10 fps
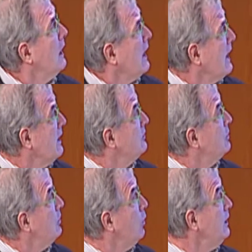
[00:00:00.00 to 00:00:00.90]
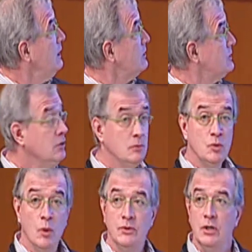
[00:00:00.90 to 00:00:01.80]
And what it assumed
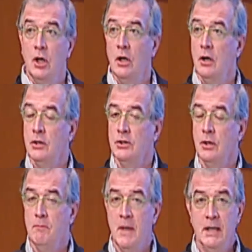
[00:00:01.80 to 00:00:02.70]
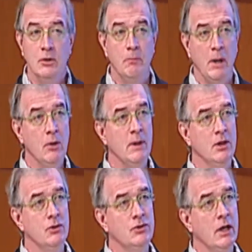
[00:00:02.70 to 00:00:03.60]
was medical,
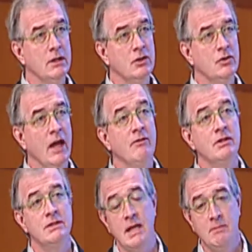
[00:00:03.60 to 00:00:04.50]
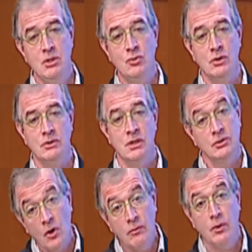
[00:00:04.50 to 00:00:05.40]
biomedical scientists have the same interest that
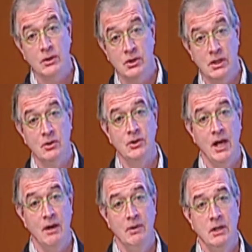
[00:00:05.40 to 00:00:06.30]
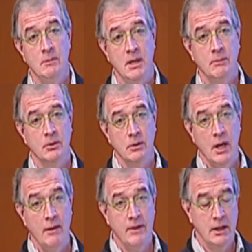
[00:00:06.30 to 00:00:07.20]
software engineers have to be able to
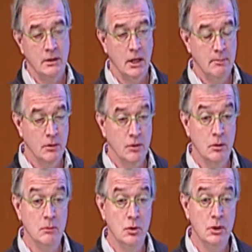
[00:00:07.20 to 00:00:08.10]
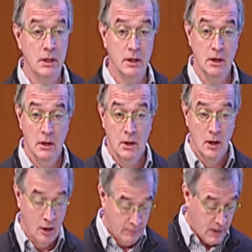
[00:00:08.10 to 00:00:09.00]
have that type of community.
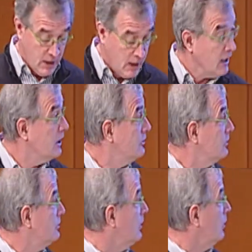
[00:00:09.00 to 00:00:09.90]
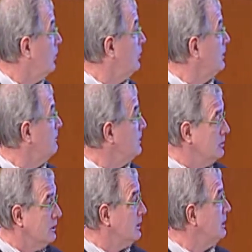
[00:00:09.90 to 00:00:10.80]
Um, and so the
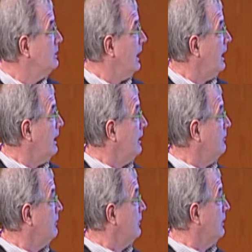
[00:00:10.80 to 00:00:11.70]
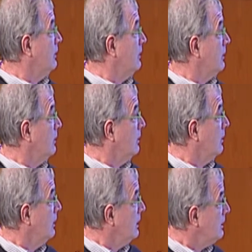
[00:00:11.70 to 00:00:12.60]
ability to have the
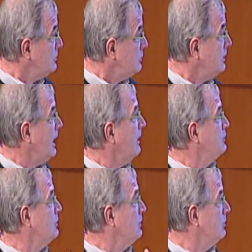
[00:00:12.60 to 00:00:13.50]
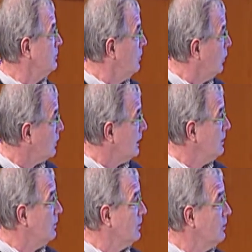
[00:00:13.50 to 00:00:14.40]
history captured, work
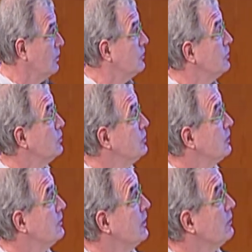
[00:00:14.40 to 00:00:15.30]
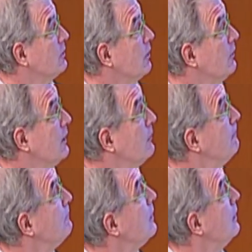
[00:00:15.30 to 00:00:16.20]
anywhere, social, et cetera, are there.
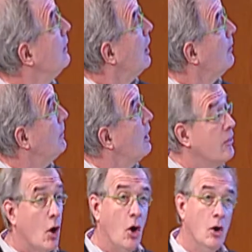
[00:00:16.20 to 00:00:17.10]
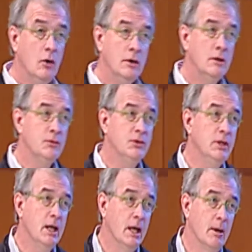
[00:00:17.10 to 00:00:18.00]
Um, the heart of
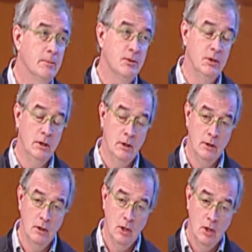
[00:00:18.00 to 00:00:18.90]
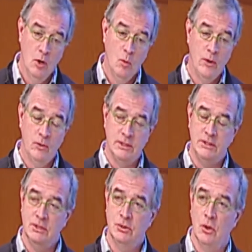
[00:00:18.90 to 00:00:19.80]
Synapse whether it
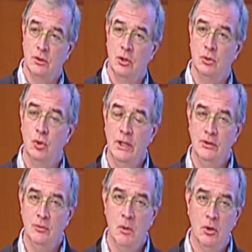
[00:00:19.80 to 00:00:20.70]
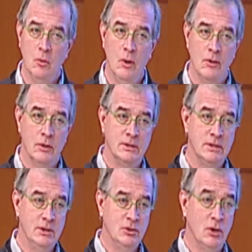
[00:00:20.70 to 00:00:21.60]
sits on Transmart, whether it
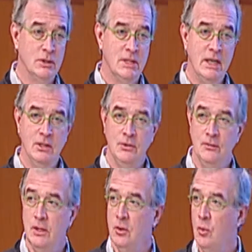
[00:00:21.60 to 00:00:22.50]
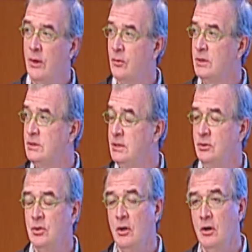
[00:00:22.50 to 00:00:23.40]
sits on Datasphere, whether it
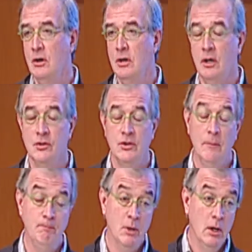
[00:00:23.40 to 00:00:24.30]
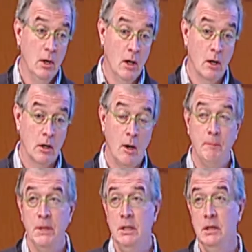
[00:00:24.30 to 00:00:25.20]
sits on uh, some uh,
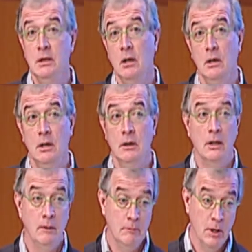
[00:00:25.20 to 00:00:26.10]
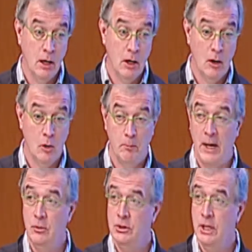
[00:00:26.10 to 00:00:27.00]
company uh, um, uh, or
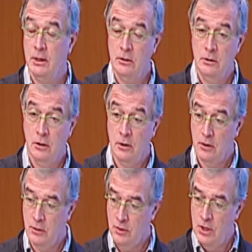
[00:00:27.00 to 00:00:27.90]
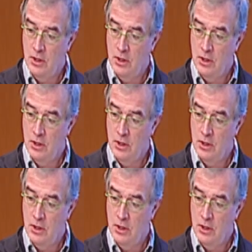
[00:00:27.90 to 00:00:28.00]
biotech uh,